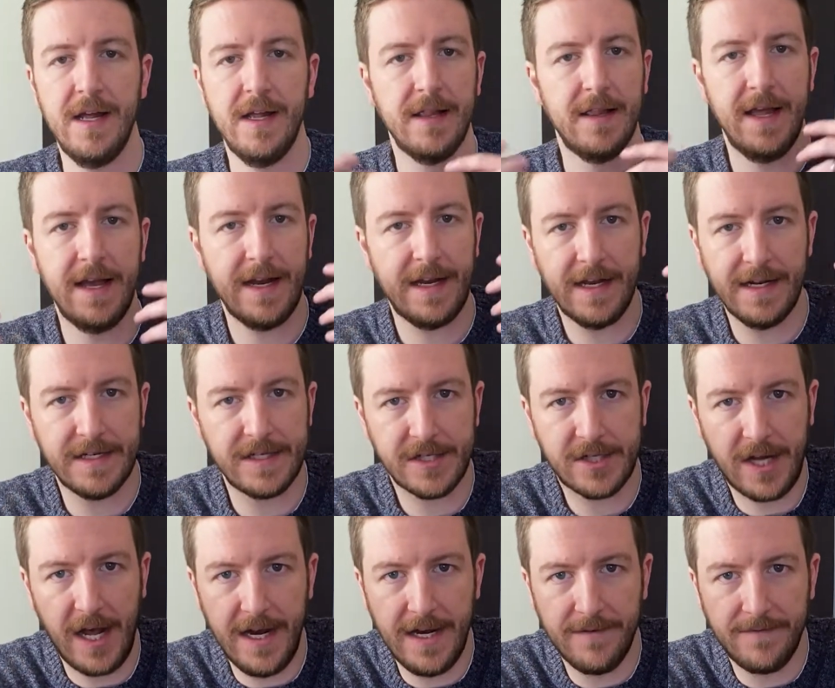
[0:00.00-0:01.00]
like and just
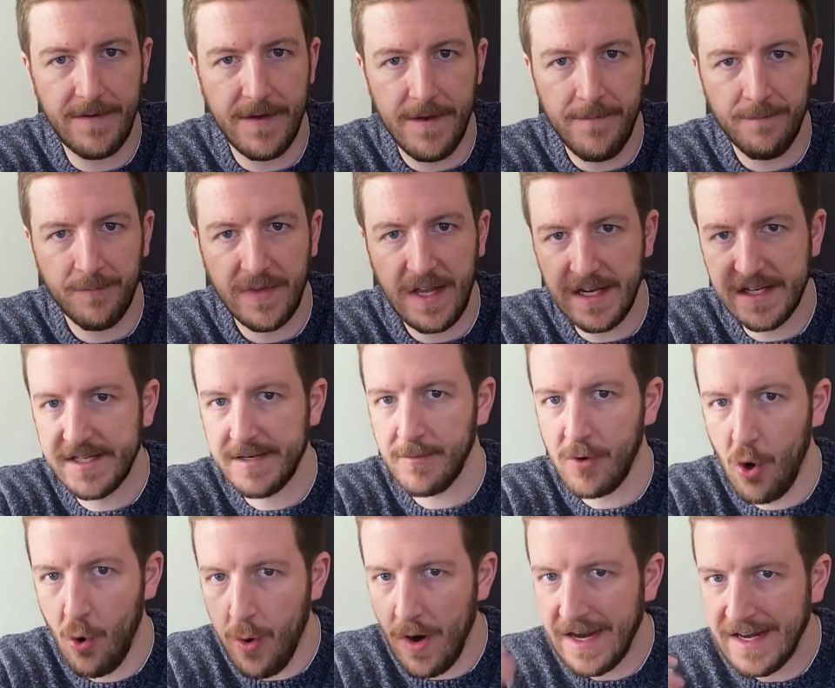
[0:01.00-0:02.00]
kind of get some
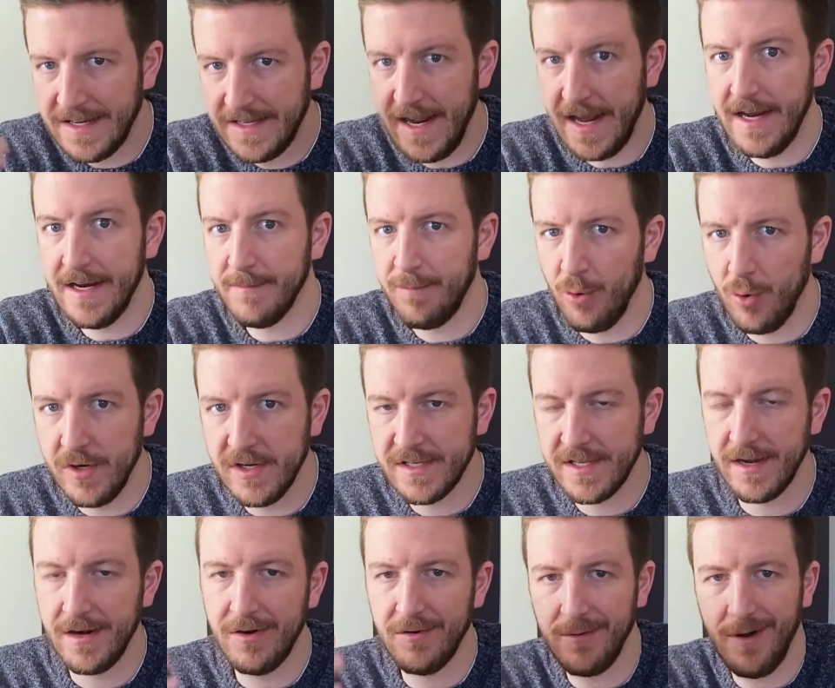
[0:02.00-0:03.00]
quick data points
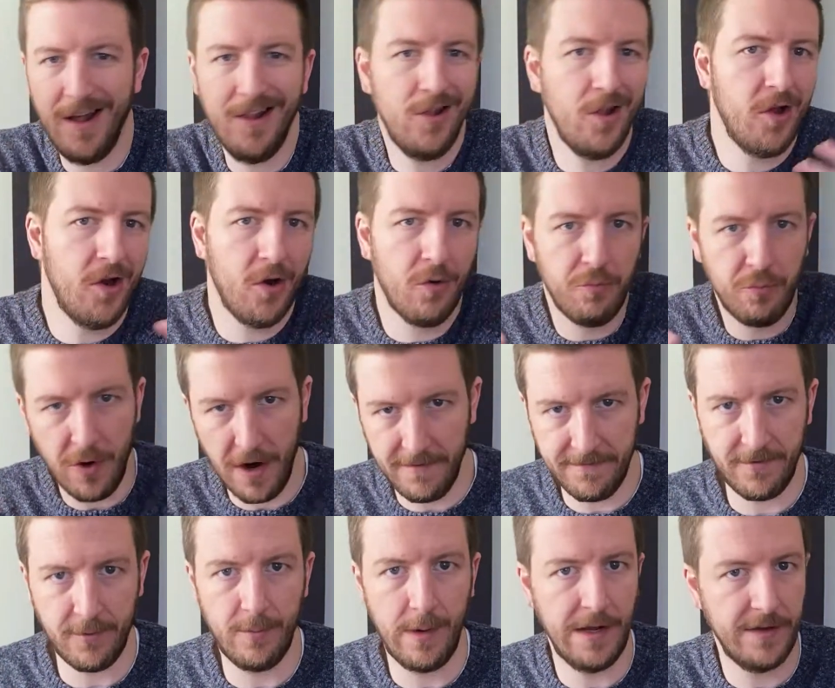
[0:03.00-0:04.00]
that are a little
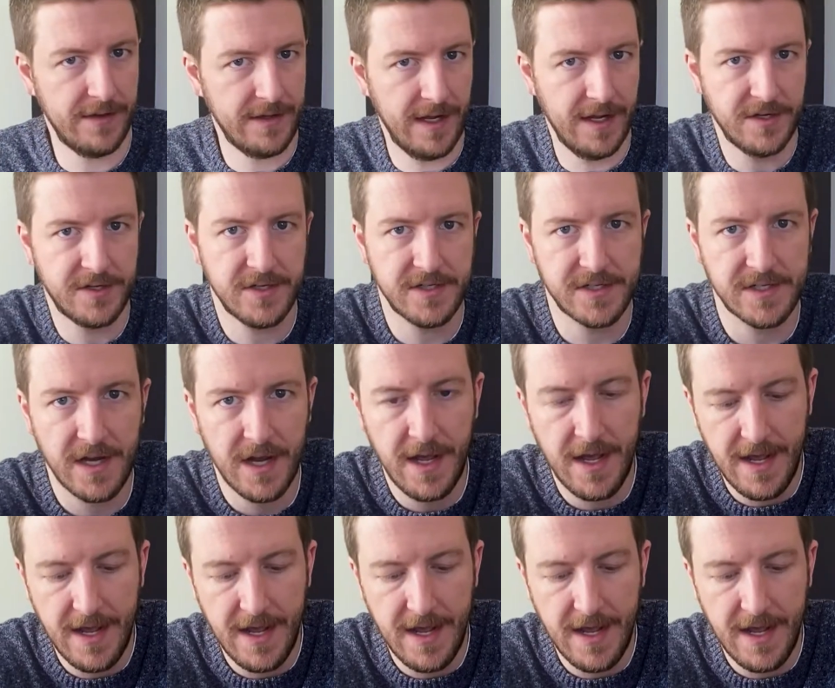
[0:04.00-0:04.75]
rough around the edges.